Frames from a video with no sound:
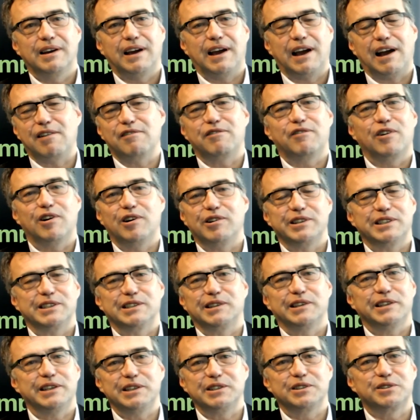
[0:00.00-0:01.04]
how far
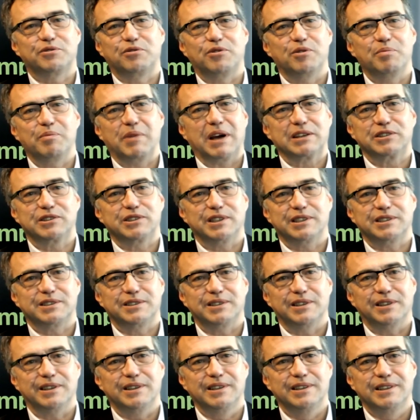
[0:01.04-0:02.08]
is Leeds from
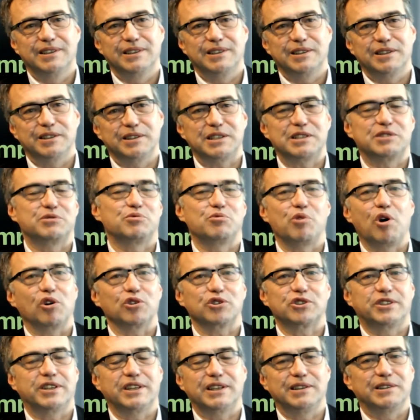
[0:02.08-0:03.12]
Manchester and is
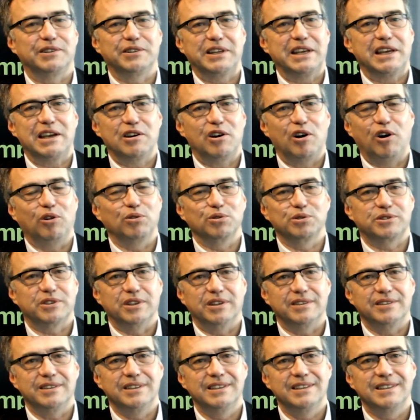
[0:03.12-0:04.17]
Rochdale near
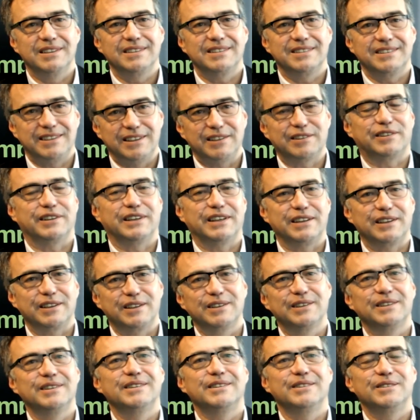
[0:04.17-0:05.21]
Halton? You
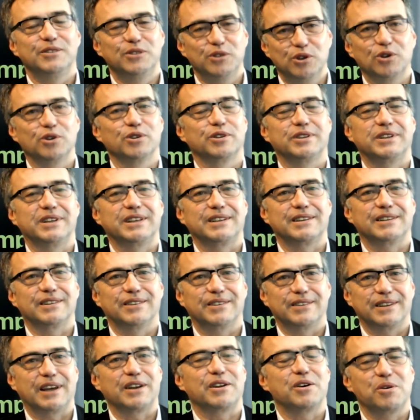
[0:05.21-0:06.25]
think, Northern
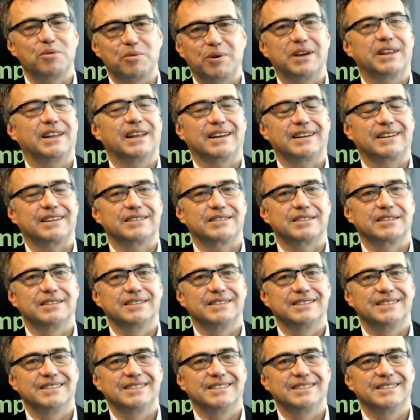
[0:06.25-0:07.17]
England, I know where that is.